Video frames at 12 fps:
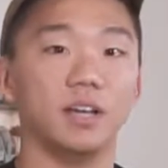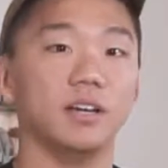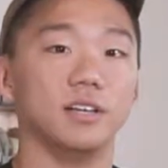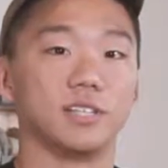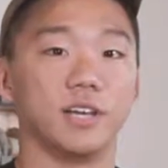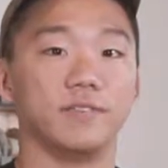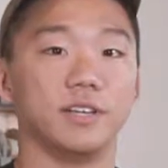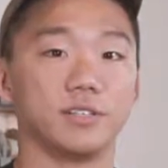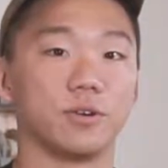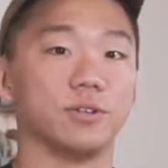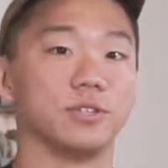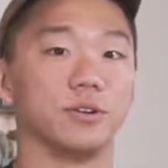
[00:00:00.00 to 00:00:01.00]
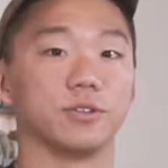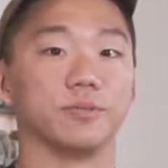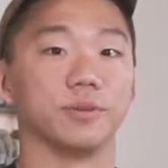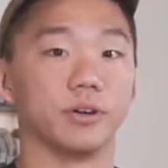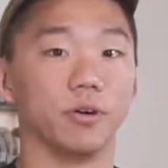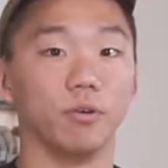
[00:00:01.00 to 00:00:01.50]
Safety is always the
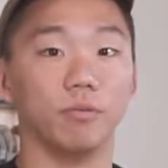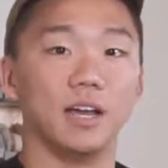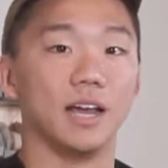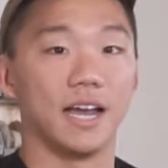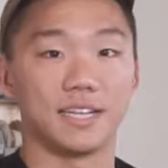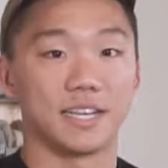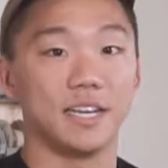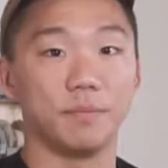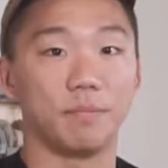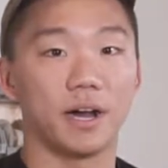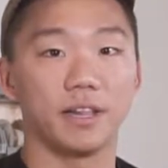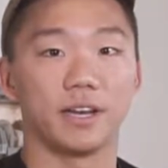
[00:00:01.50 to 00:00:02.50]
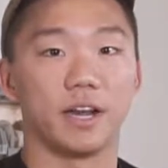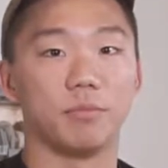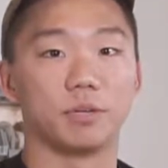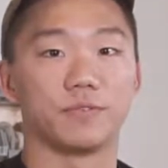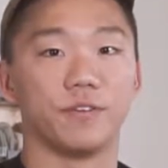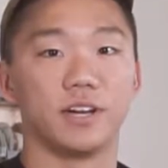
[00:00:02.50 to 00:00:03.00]
ultimate goal. Ask any pilot how
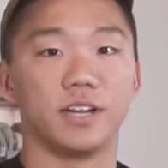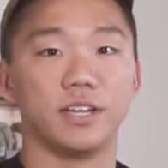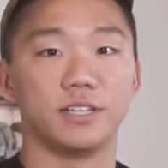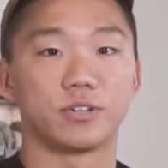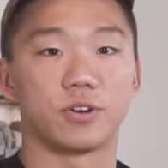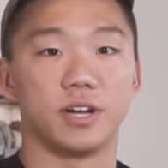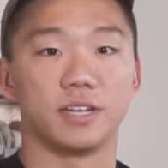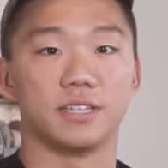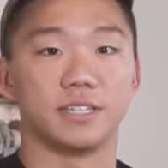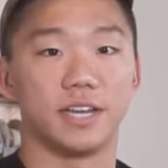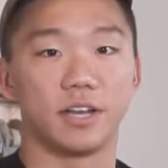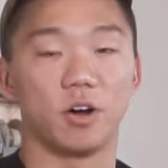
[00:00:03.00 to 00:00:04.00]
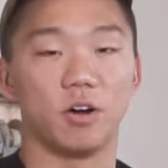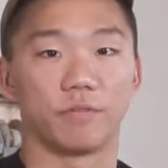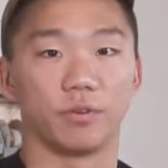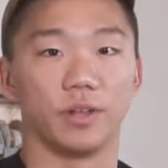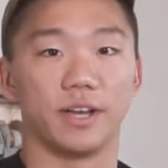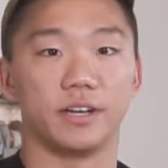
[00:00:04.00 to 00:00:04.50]
much fun it is trying to take off
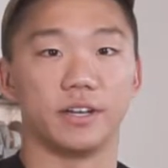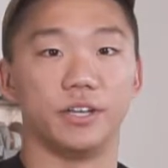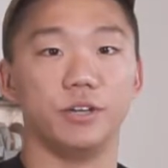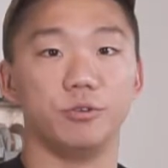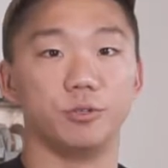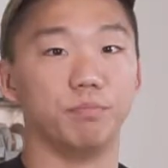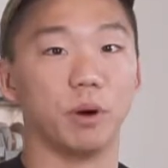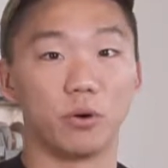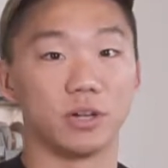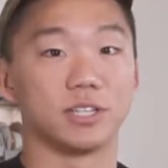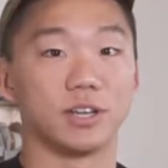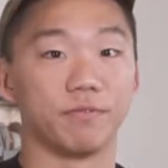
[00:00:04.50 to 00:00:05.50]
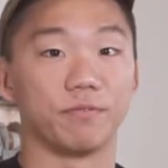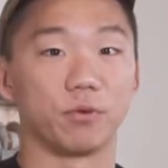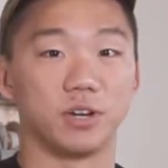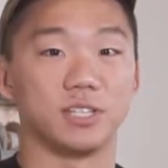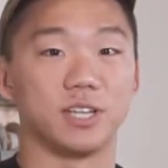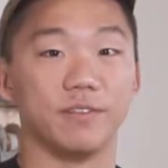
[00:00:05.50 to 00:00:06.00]
or land a huge Boeing
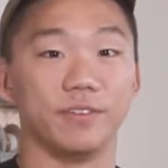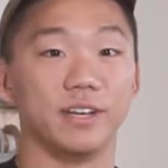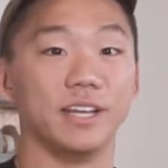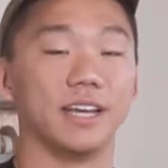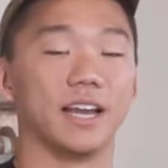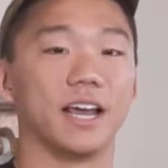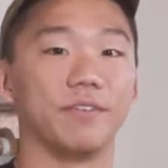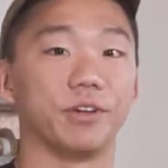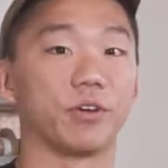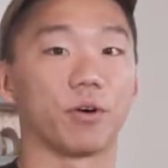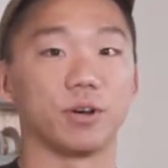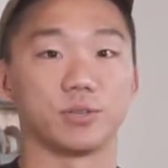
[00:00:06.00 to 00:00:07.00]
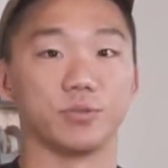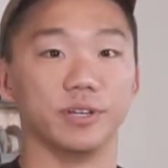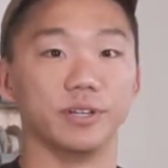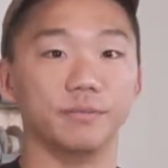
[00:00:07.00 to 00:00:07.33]
747 in a heavy crosswind.